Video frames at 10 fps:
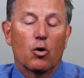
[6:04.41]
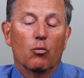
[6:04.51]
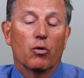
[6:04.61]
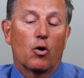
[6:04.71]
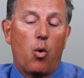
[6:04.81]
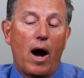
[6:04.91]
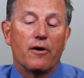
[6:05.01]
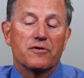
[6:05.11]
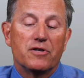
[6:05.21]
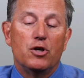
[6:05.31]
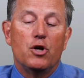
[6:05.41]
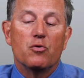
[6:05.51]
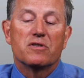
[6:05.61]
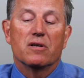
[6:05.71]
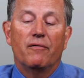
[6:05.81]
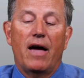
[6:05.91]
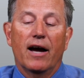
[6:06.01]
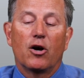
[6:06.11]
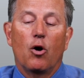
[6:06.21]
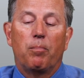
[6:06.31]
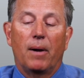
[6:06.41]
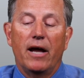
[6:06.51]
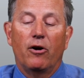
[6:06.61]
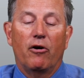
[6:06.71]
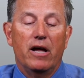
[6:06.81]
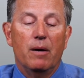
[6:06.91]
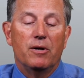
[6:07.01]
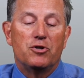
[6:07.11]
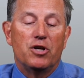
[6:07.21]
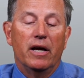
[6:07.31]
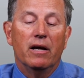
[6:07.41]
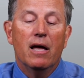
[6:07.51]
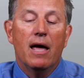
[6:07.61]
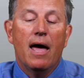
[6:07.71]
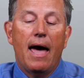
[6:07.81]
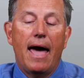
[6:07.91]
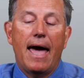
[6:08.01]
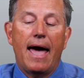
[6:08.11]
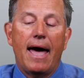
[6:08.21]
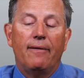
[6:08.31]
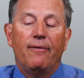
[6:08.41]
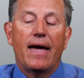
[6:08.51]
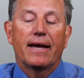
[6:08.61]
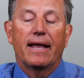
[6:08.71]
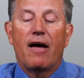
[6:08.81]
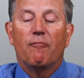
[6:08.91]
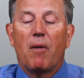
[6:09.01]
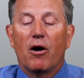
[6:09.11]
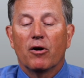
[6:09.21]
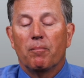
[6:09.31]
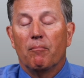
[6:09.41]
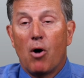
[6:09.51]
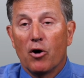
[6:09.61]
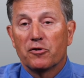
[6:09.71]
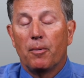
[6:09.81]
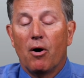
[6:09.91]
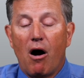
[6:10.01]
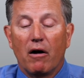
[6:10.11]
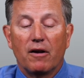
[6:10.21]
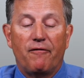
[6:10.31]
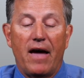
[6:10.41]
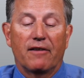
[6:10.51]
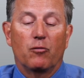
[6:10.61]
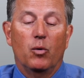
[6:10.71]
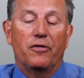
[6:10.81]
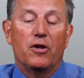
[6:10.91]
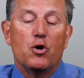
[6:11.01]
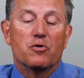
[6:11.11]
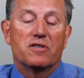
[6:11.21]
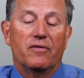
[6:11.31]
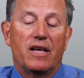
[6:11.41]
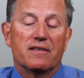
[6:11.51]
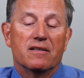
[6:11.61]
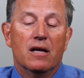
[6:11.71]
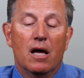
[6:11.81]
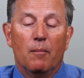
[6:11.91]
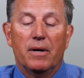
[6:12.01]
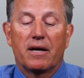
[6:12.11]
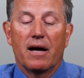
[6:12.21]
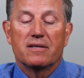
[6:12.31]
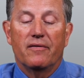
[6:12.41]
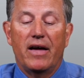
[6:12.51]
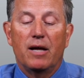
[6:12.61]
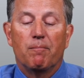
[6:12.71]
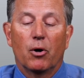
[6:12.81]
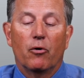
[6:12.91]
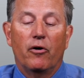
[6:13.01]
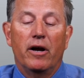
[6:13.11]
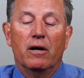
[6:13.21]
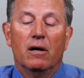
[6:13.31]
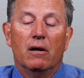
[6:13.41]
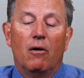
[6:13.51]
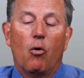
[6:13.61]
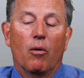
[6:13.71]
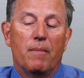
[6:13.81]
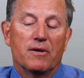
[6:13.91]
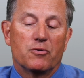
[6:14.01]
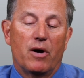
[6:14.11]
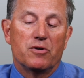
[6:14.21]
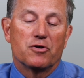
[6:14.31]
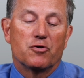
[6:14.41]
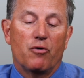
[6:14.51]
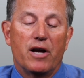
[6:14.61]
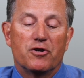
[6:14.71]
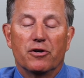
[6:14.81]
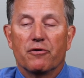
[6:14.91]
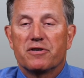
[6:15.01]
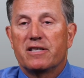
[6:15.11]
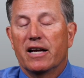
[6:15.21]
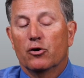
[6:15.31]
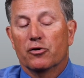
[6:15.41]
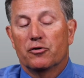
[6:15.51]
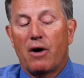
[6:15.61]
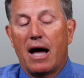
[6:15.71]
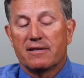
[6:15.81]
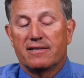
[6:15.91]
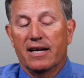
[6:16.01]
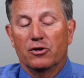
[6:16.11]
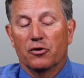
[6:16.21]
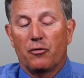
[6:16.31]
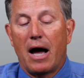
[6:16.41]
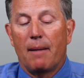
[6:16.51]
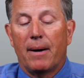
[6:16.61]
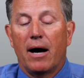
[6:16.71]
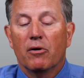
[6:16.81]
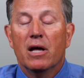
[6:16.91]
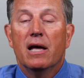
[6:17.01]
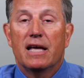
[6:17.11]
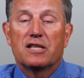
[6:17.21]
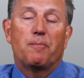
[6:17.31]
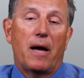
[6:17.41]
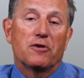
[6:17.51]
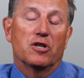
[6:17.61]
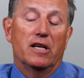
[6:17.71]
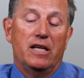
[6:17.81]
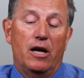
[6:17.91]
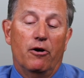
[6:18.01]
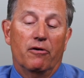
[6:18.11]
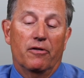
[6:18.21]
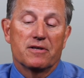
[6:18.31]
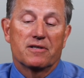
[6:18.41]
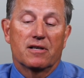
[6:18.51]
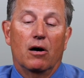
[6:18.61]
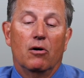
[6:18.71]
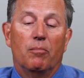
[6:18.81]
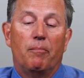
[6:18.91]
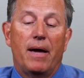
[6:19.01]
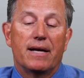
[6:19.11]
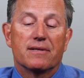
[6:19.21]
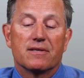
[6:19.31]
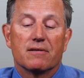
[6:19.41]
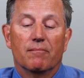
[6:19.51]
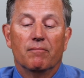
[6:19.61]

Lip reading: requires the use of echoplanar imaging, and they can have multiple artifacts with the use of this because of any blurring or misregistration or signal dropout, especially near the skull base.